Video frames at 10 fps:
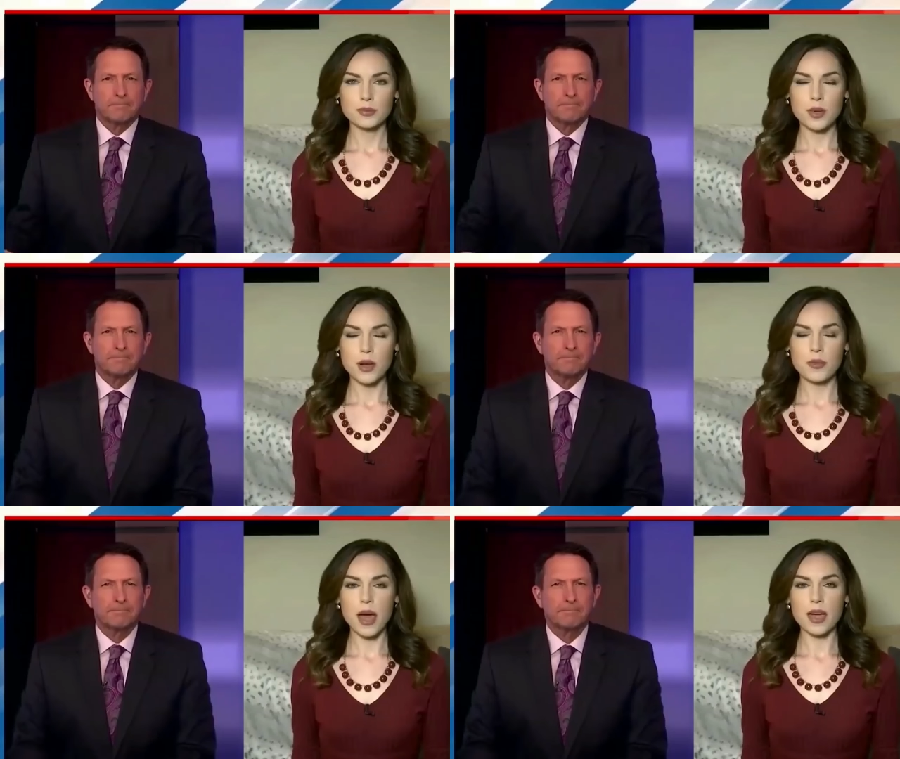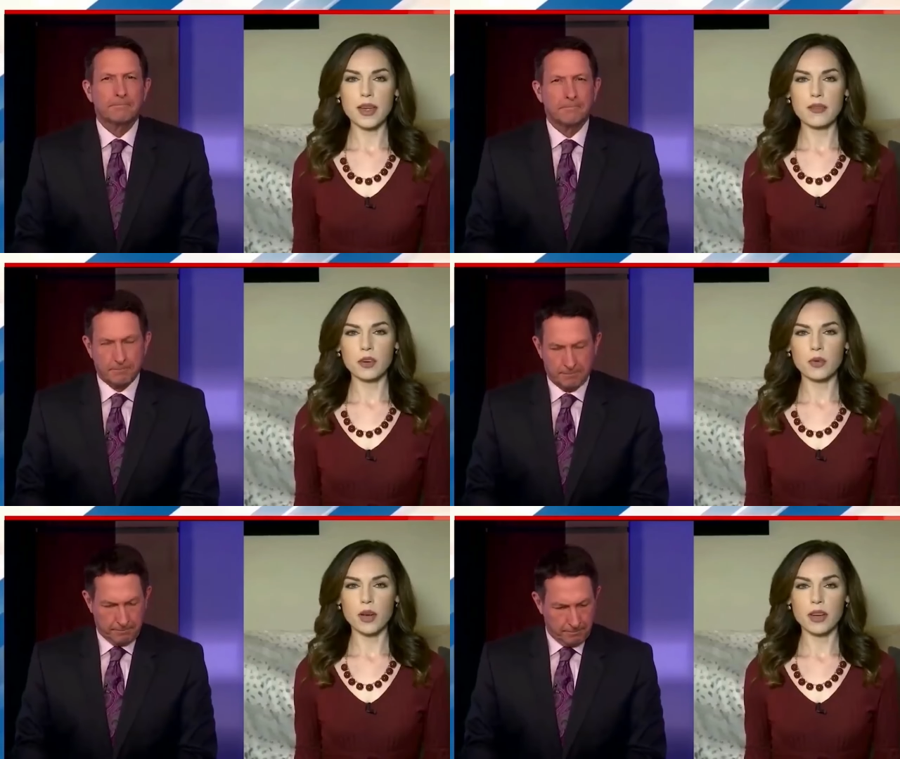Speaker 1: Welcome back,
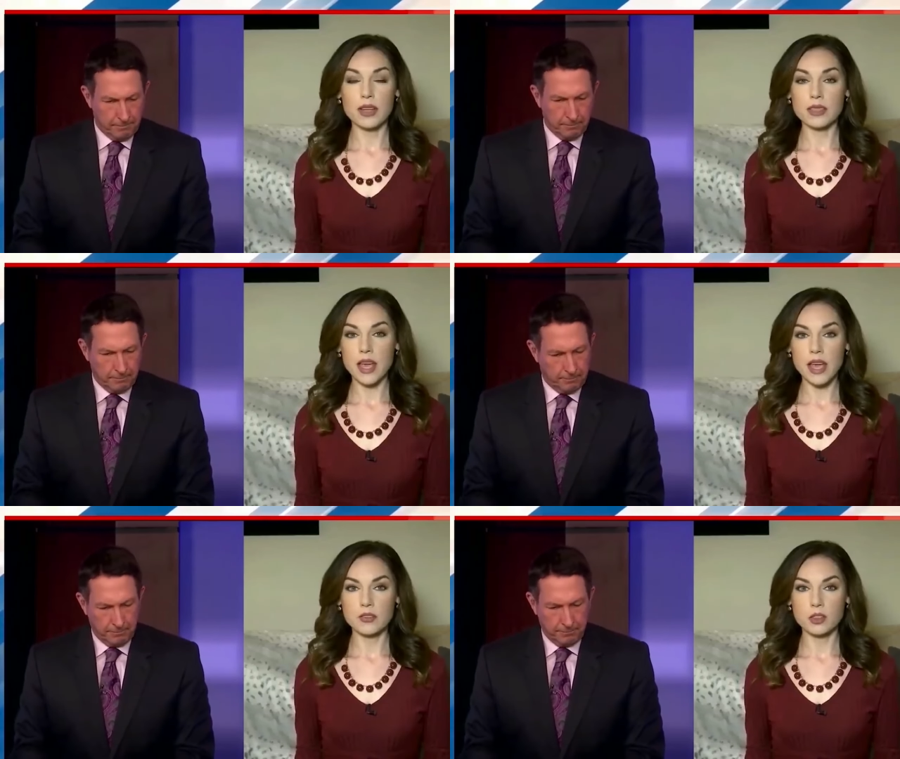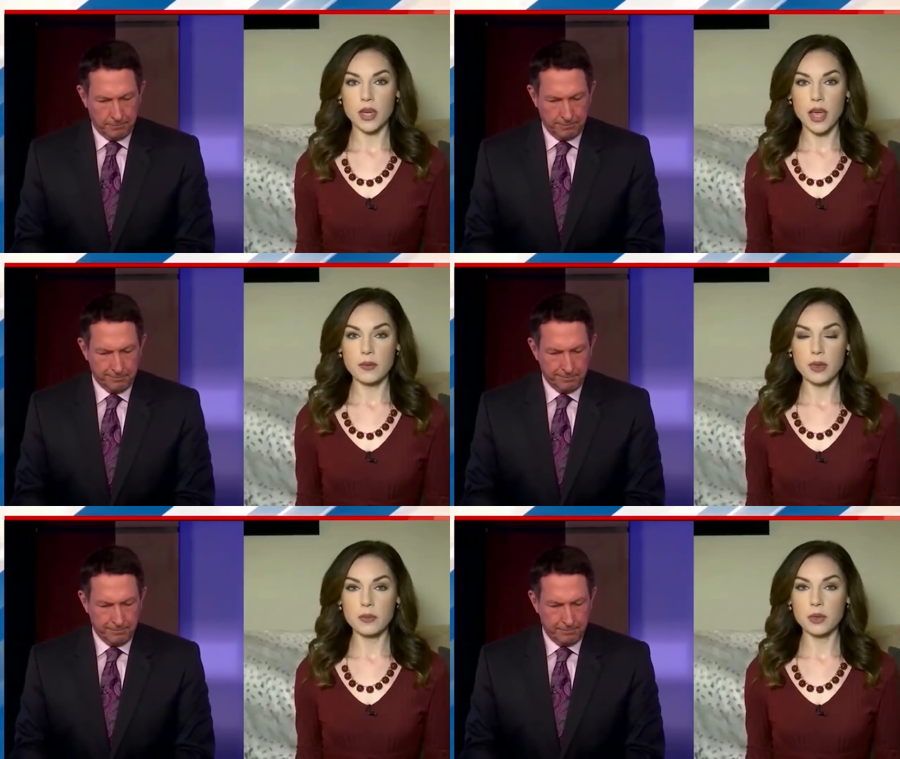everyone. Day after
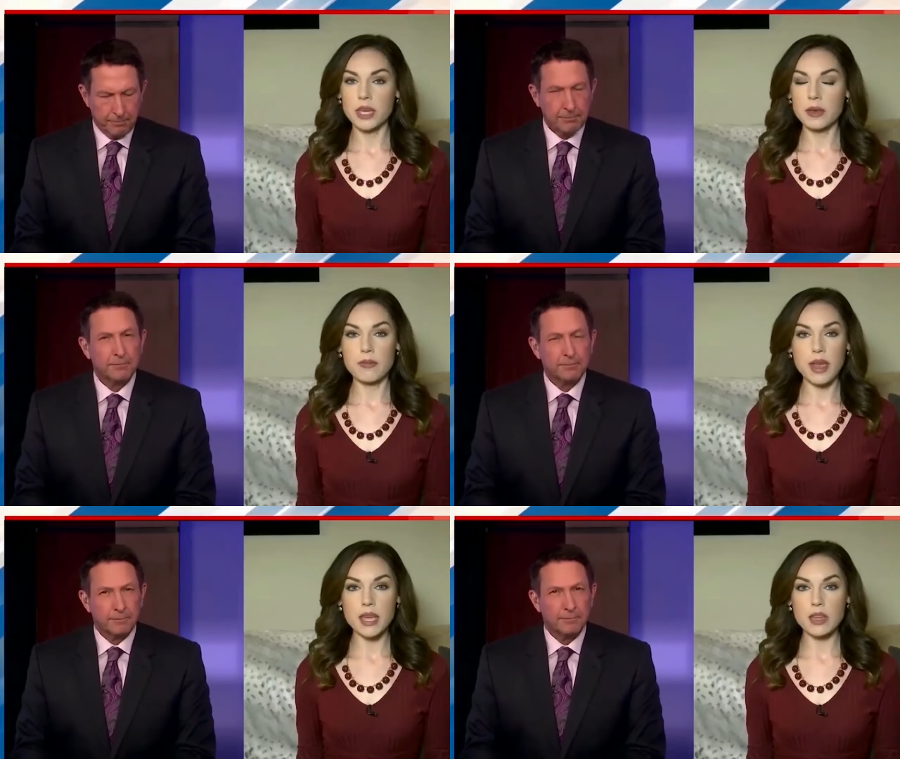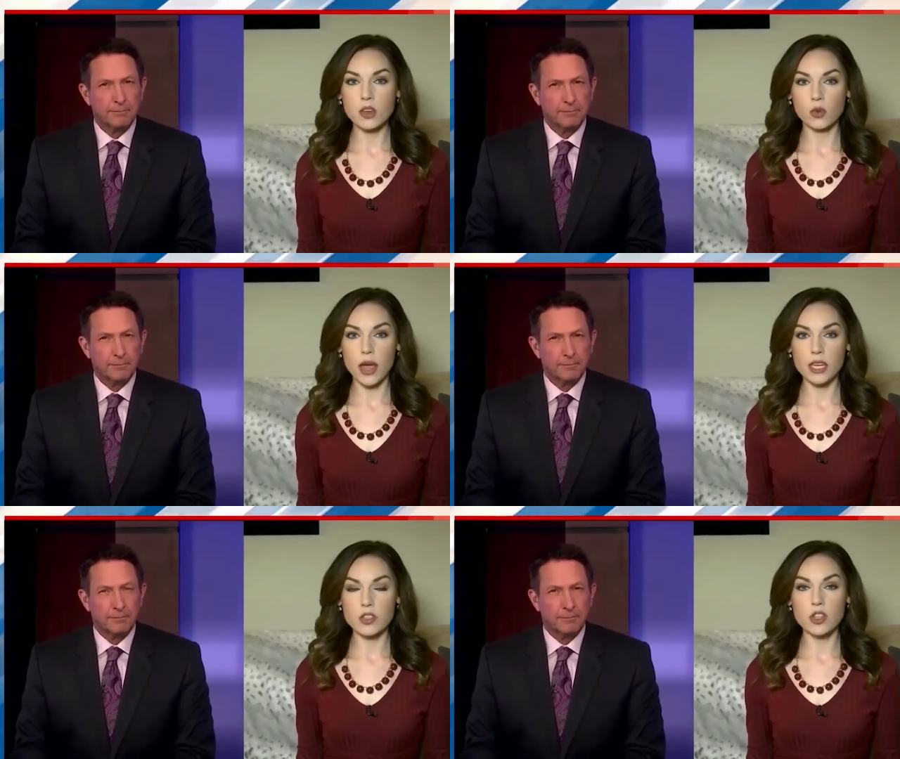day, people keep making their
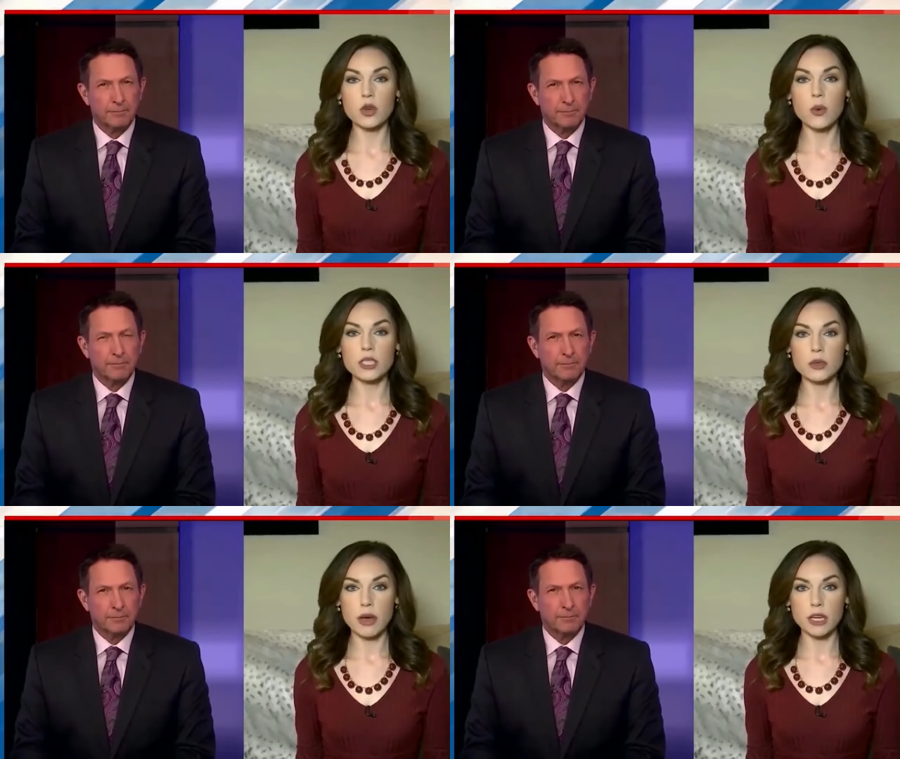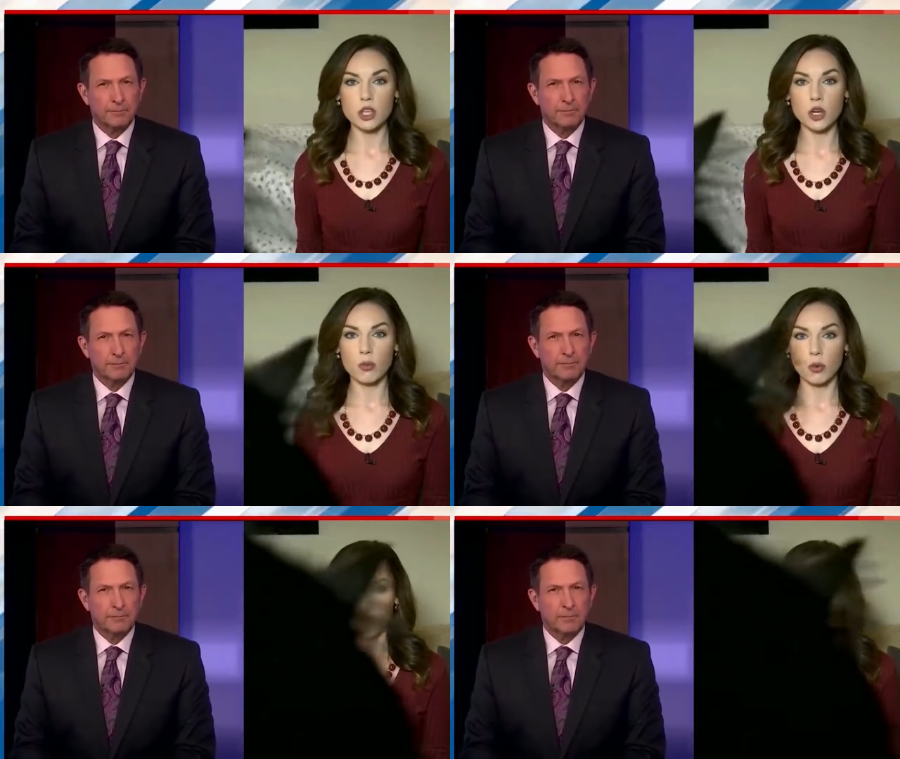way to the
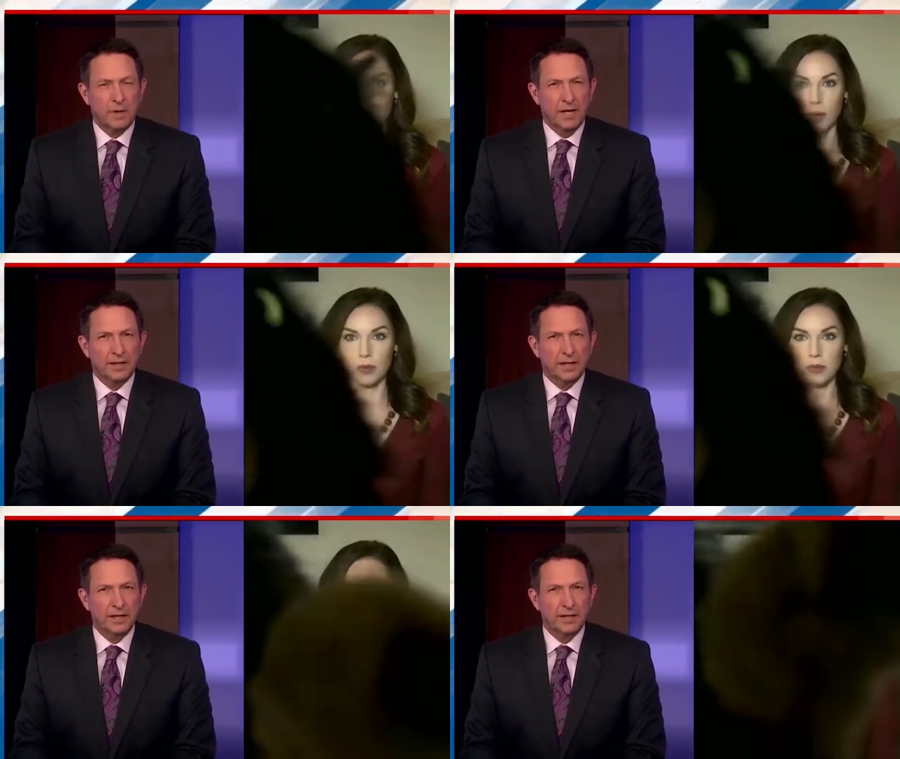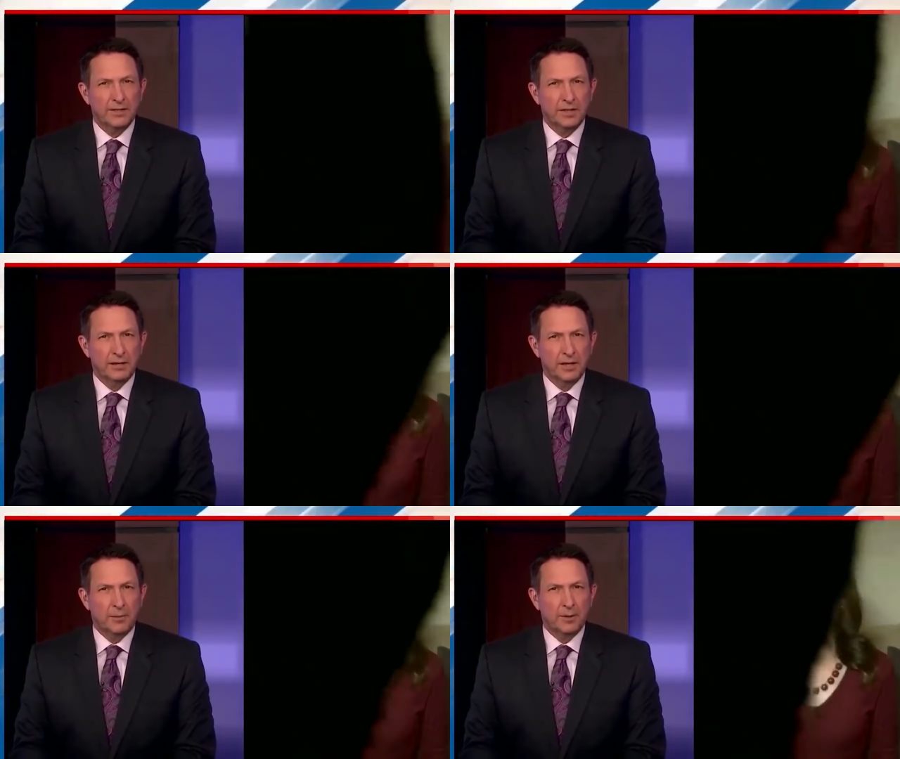U.S.-Mexico border.
Speaker 2: Yeah, the latest
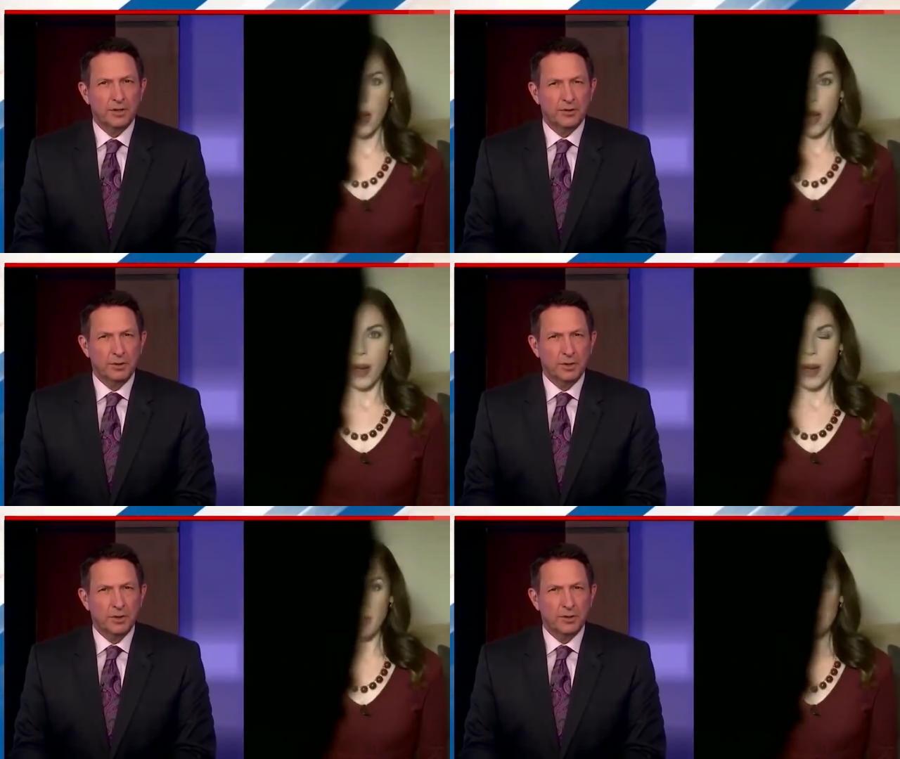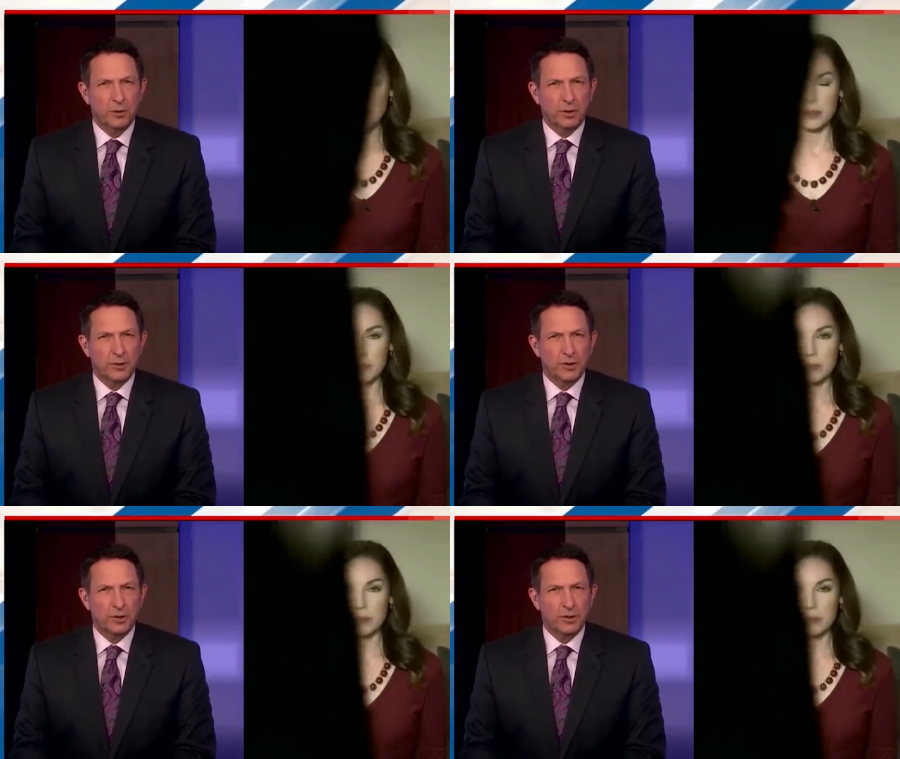numbers from the U.S. Border